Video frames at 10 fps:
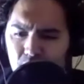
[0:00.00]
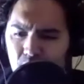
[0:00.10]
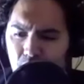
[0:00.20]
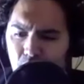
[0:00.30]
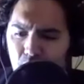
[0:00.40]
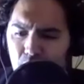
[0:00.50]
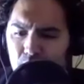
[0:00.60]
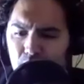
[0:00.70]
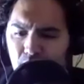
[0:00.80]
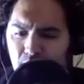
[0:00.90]
uh,
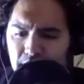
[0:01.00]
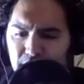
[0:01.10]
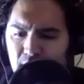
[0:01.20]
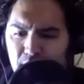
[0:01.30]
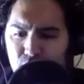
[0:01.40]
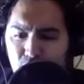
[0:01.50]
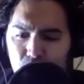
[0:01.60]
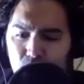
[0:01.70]
I never had a problem with